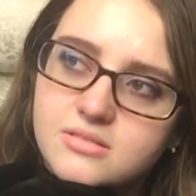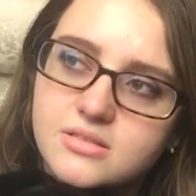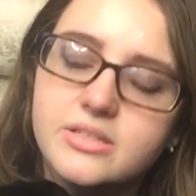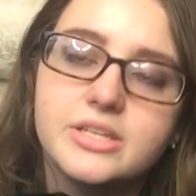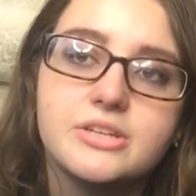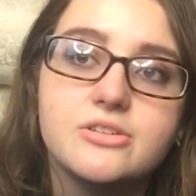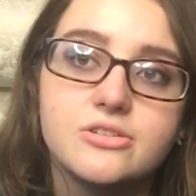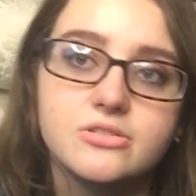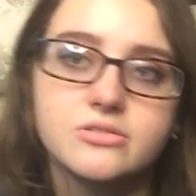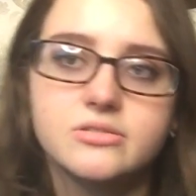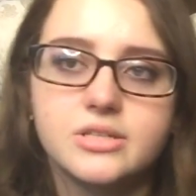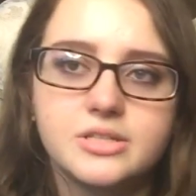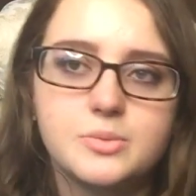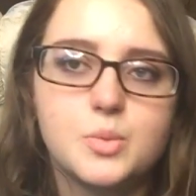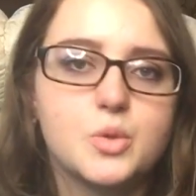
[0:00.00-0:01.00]
here
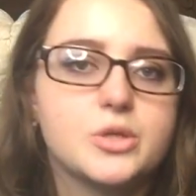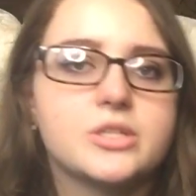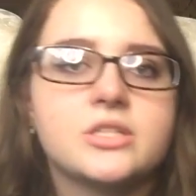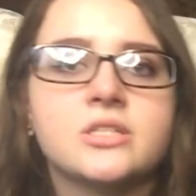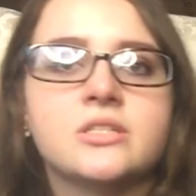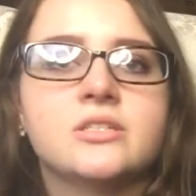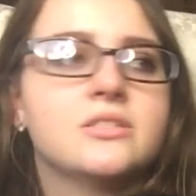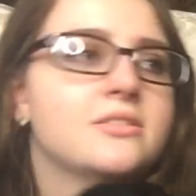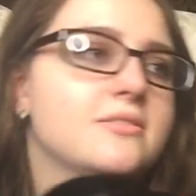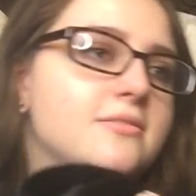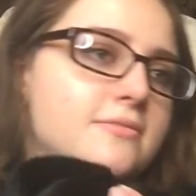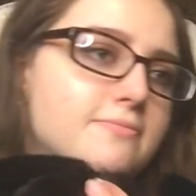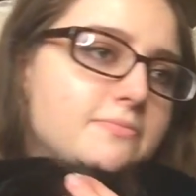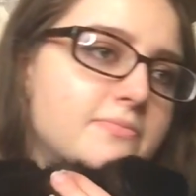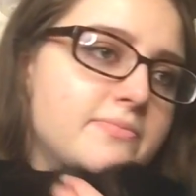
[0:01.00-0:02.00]
anymore.
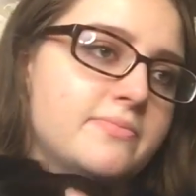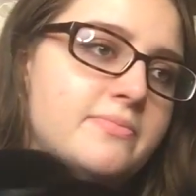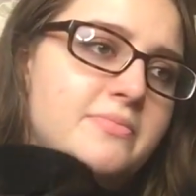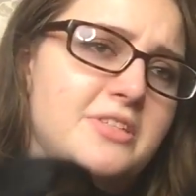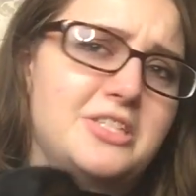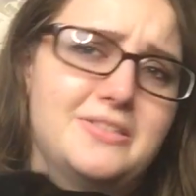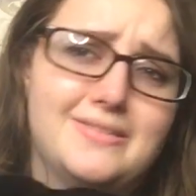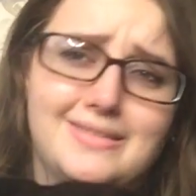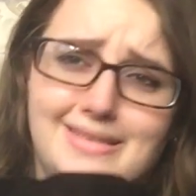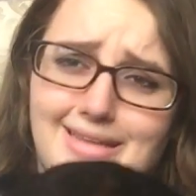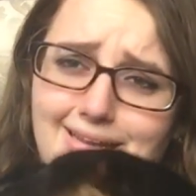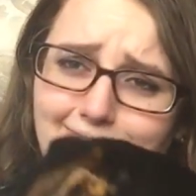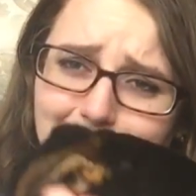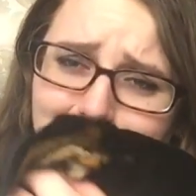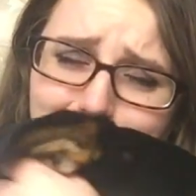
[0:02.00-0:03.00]
She
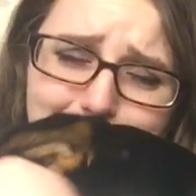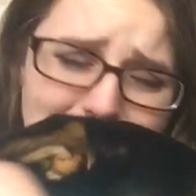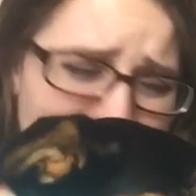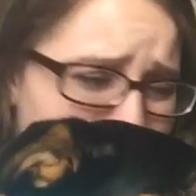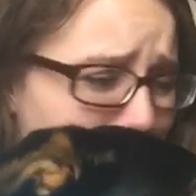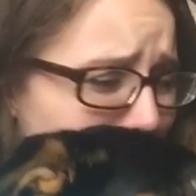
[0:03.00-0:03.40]
left me,